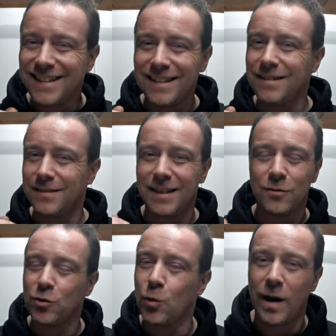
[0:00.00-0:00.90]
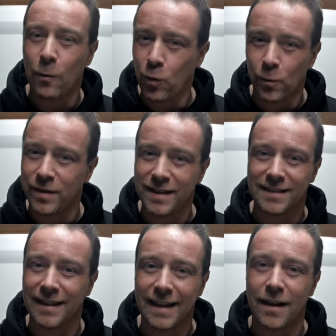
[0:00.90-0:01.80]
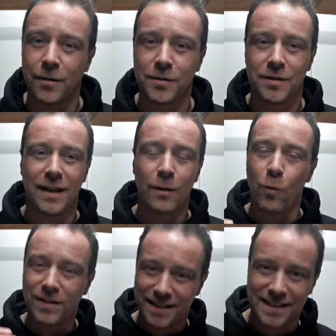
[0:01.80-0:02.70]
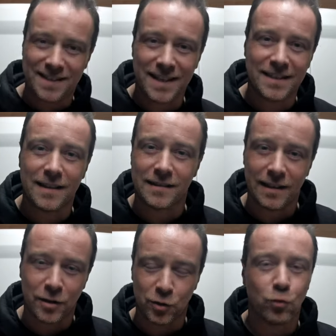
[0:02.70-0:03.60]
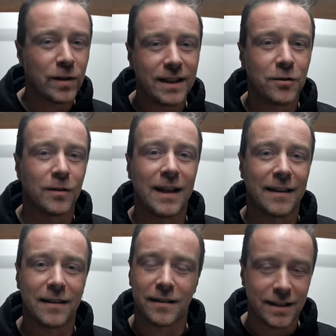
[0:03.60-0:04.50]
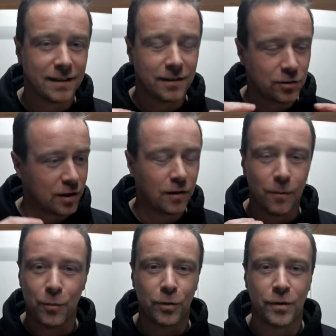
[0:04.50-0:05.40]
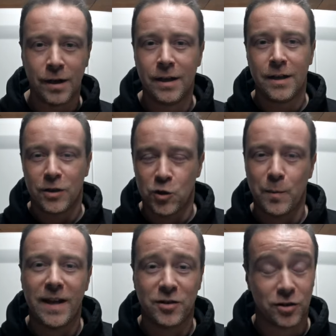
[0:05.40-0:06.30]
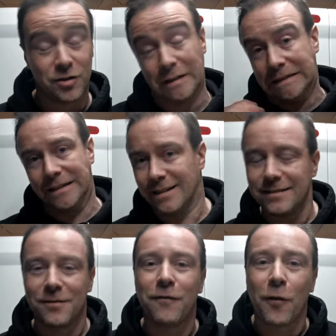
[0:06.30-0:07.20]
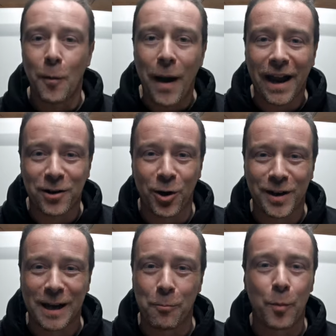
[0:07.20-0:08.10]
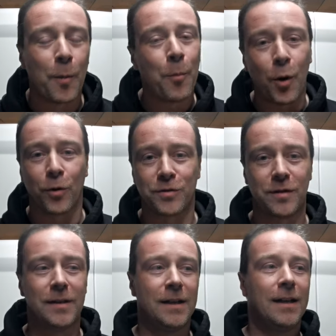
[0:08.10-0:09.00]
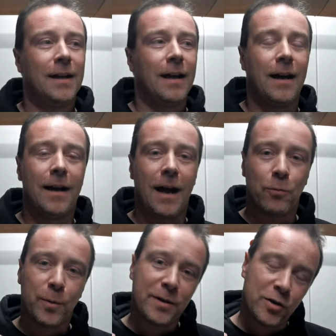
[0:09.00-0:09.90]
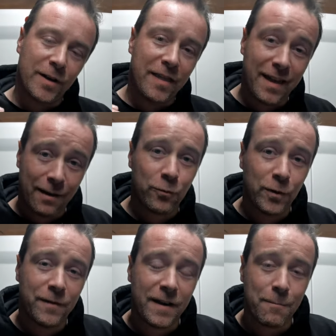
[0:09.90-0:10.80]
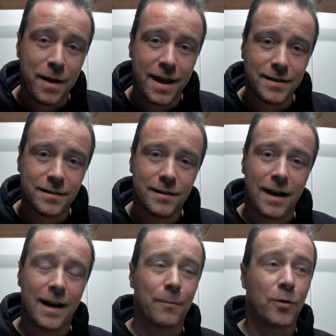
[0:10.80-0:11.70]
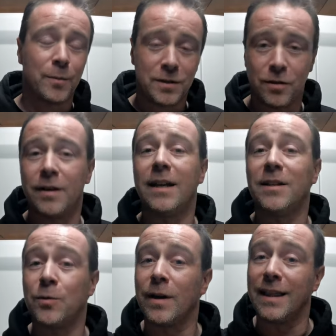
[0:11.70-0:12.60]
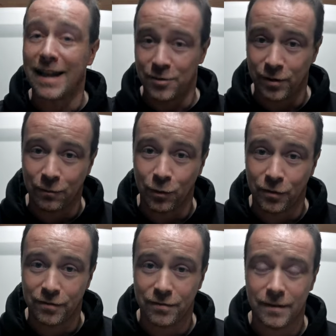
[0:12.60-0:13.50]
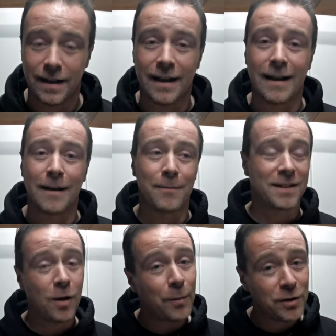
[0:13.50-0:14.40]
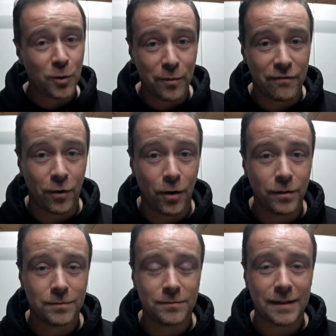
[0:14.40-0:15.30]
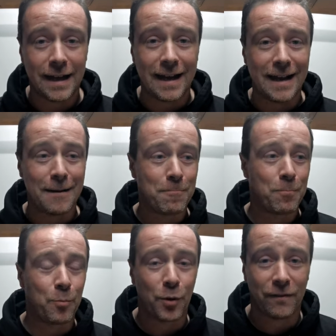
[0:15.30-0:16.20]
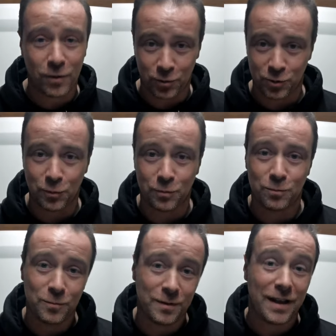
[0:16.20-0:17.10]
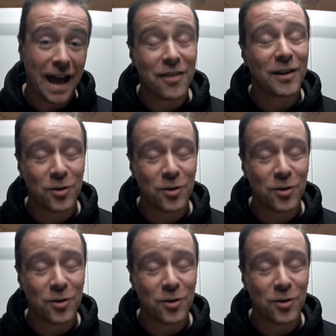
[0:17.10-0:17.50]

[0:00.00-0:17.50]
didn't, it doesn't quite work with this layout. And I wanted to stick to this layout because I really do like the layout. It looks a lot more spacious for a micro camper, but uh, I'm going to be turning that roof that I made and I'm going to be turning it into an electric roof. Um, it's not been done before, um, but I've got some, I